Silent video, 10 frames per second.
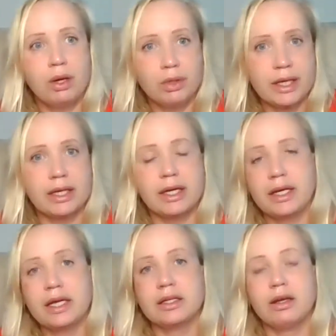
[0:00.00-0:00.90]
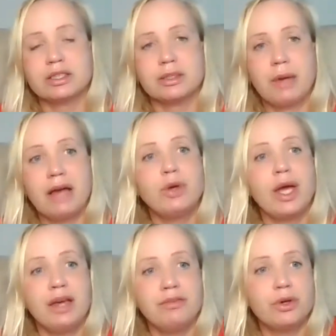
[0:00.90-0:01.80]
Okay, and I can ask them, have
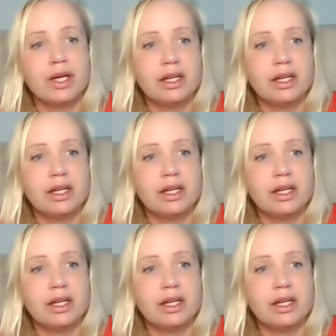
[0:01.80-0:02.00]
you ever